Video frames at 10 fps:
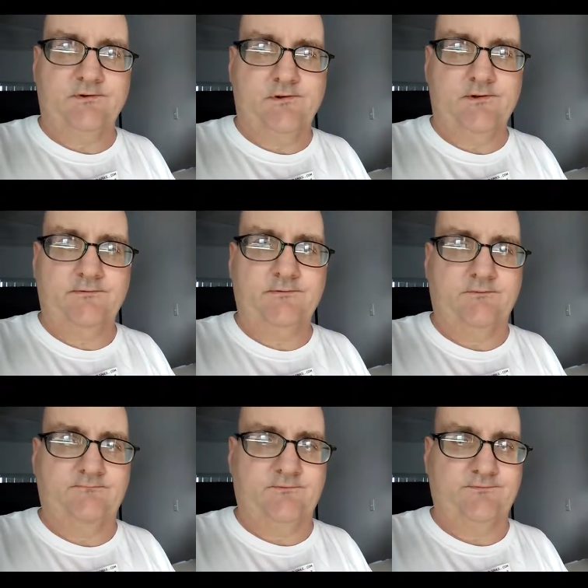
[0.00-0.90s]
elected
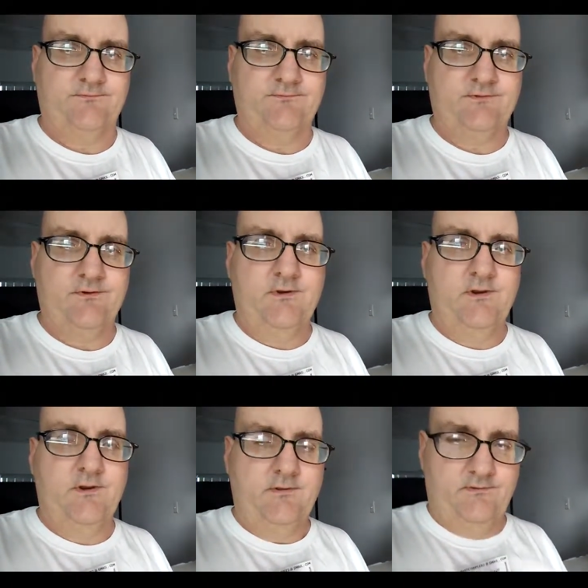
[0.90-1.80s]
officials,
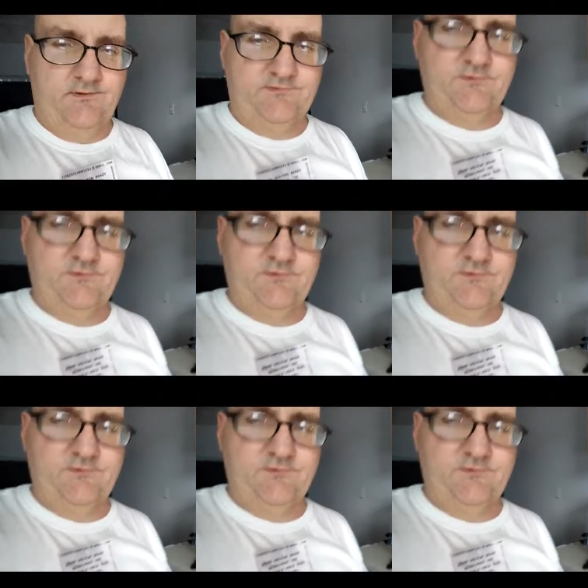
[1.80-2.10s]
they